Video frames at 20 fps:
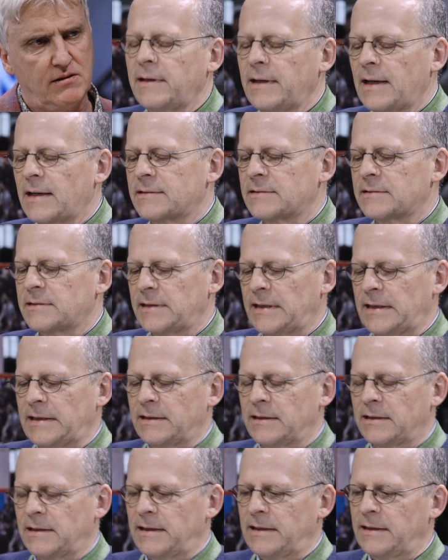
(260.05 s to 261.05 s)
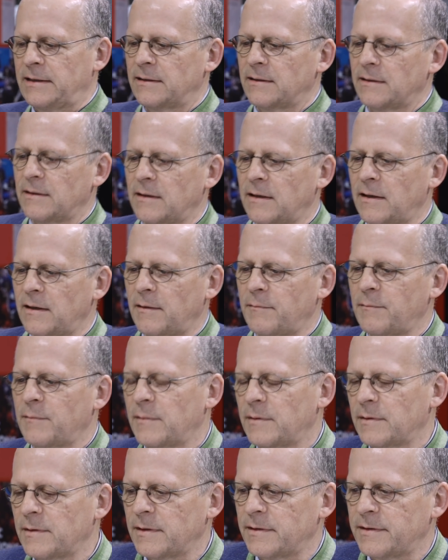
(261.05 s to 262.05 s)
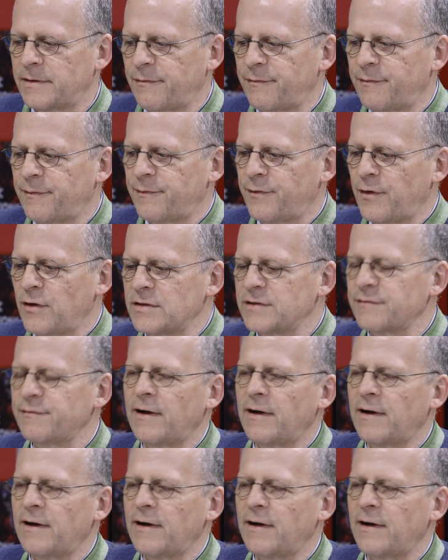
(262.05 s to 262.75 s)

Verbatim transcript: Yes, in the first